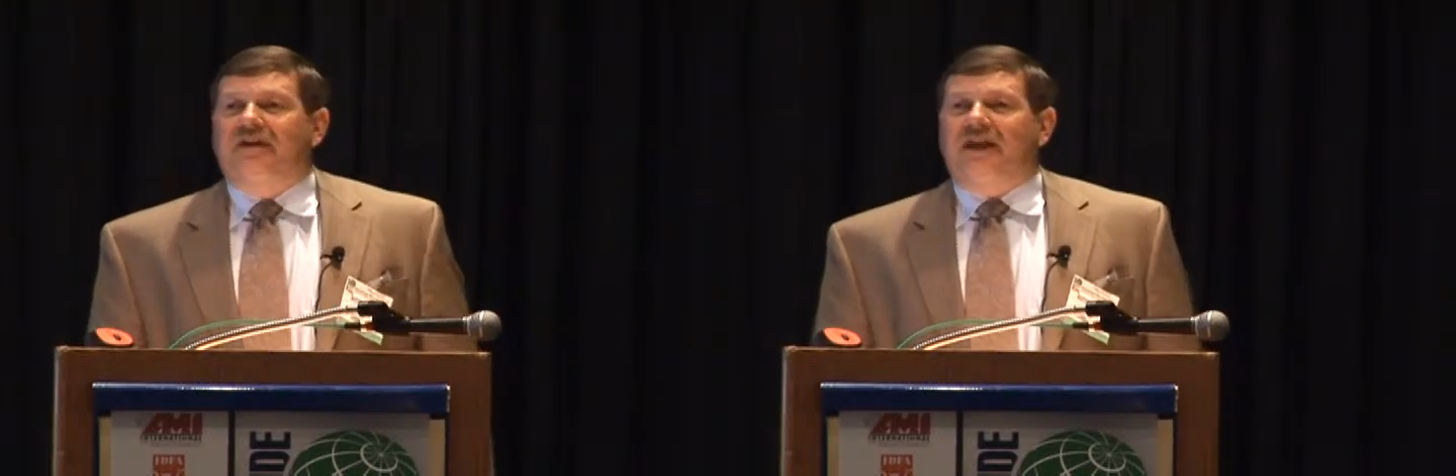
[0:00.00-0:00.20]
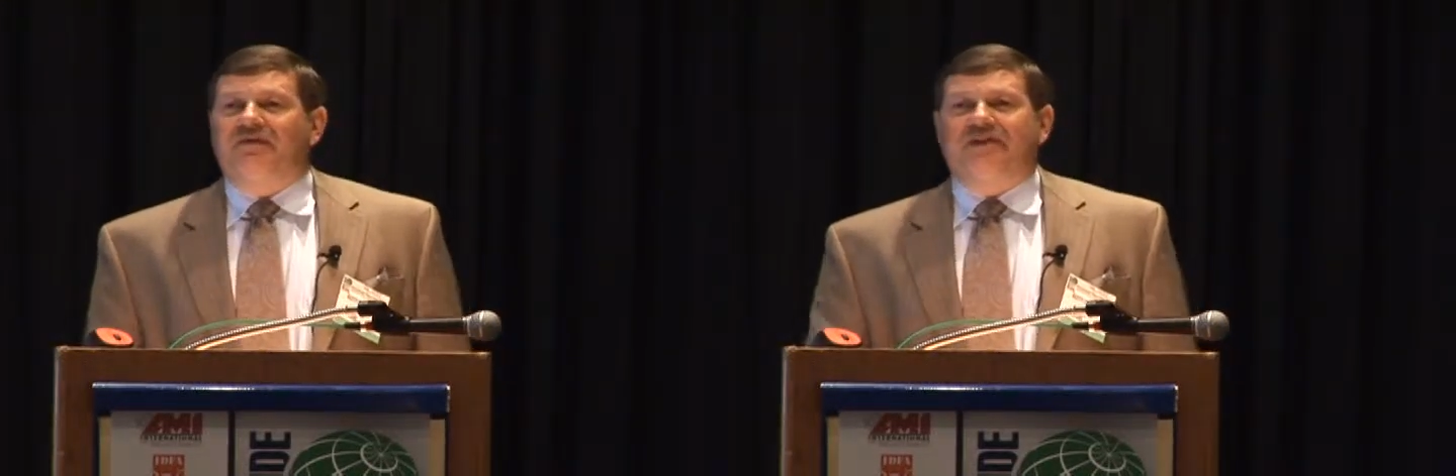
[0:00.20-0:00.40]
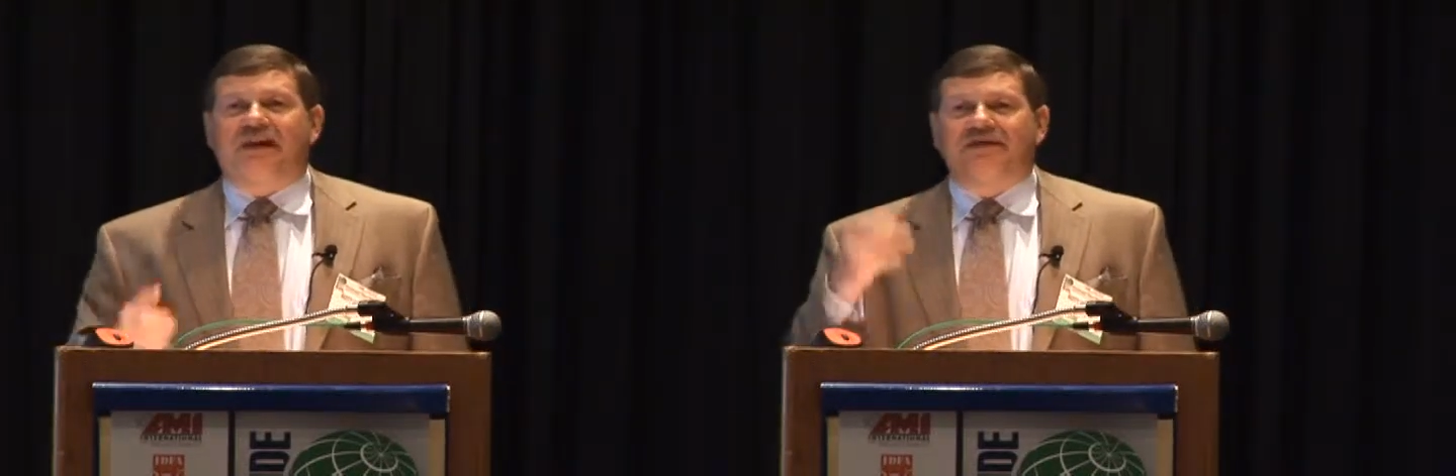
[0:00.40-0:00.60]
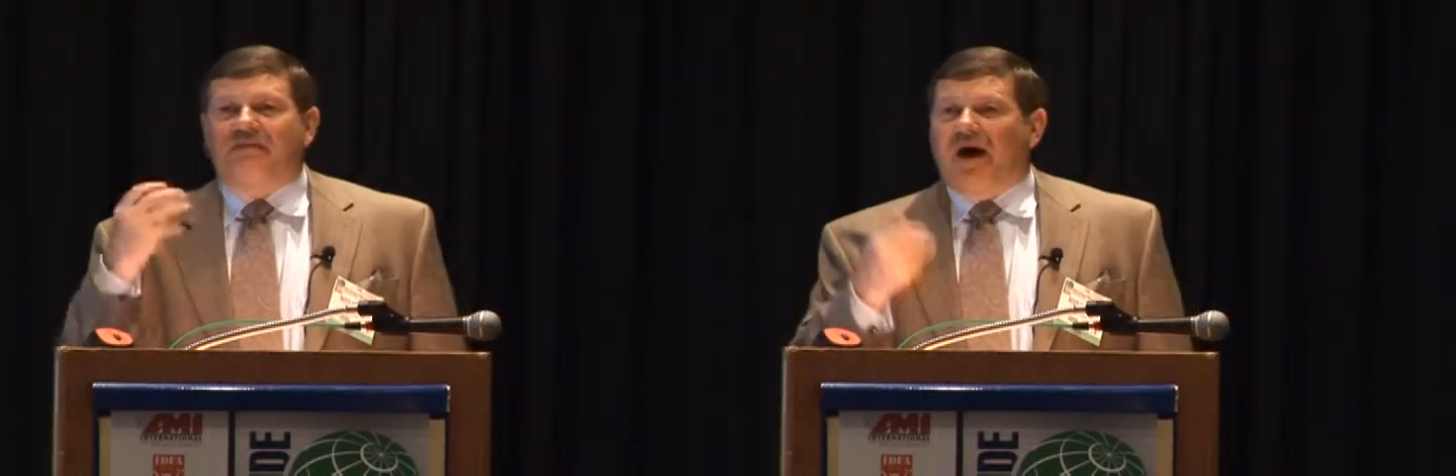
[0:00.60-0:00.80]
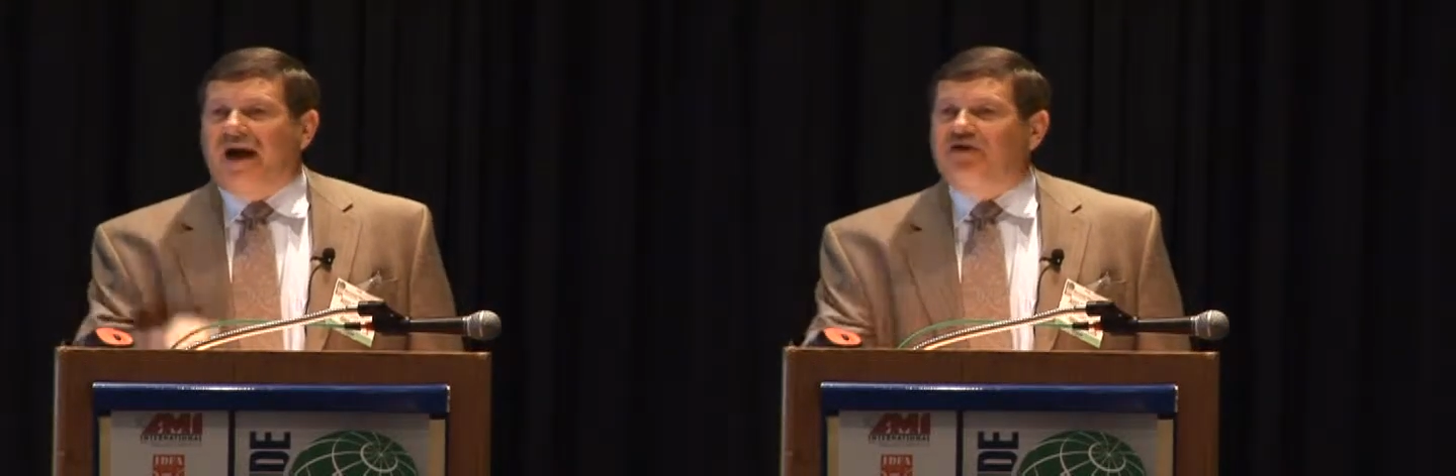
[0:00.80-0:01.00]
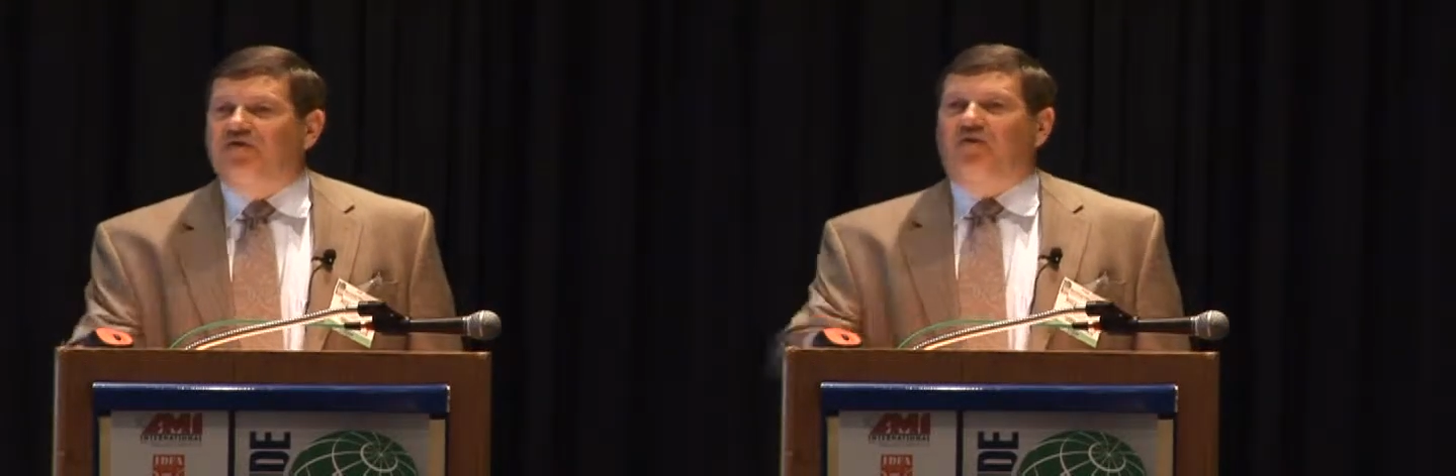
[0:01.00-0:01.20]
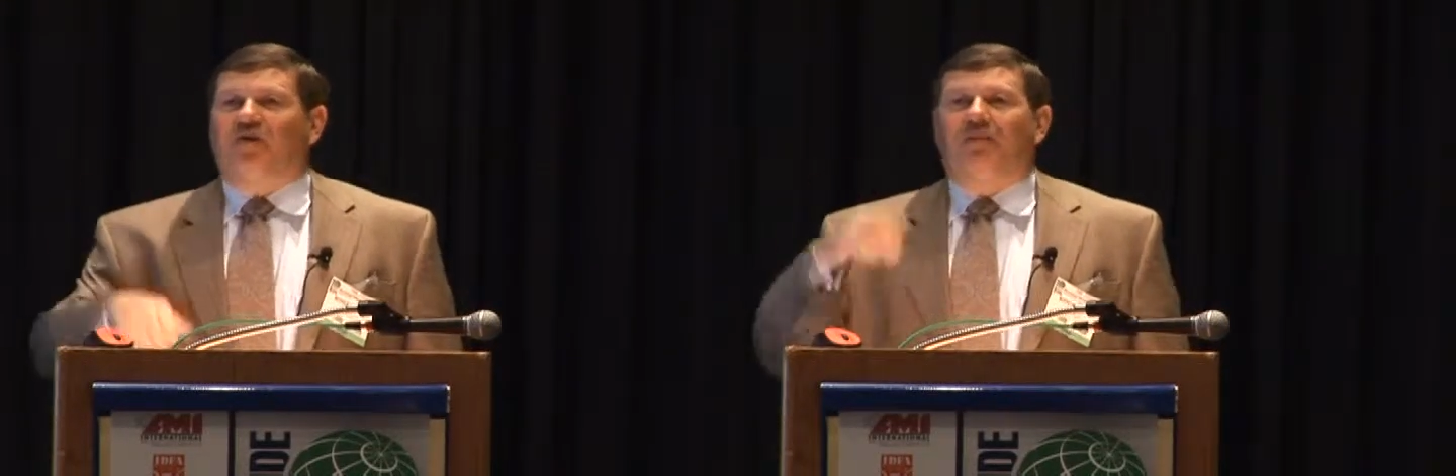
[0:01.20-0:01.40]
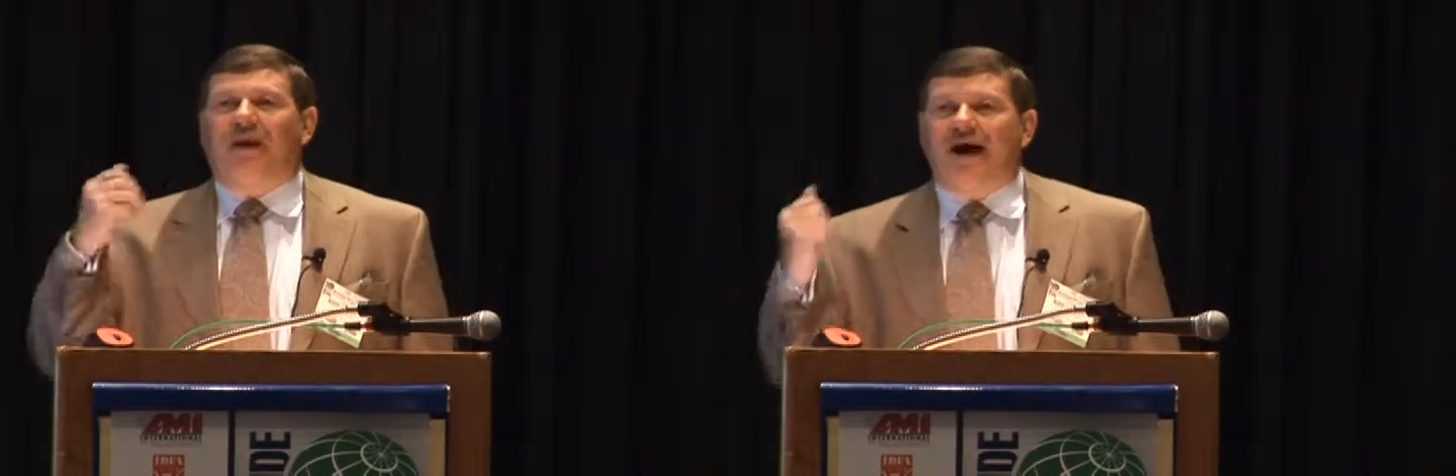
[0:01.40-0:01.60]
they would say it's my
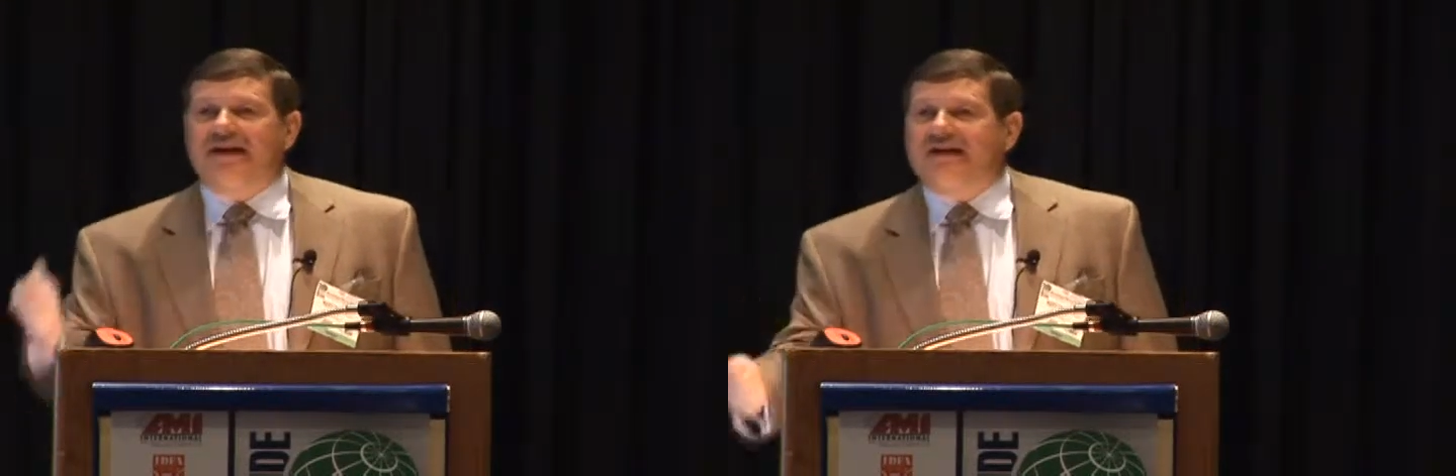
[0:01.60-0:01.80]
Jewel, my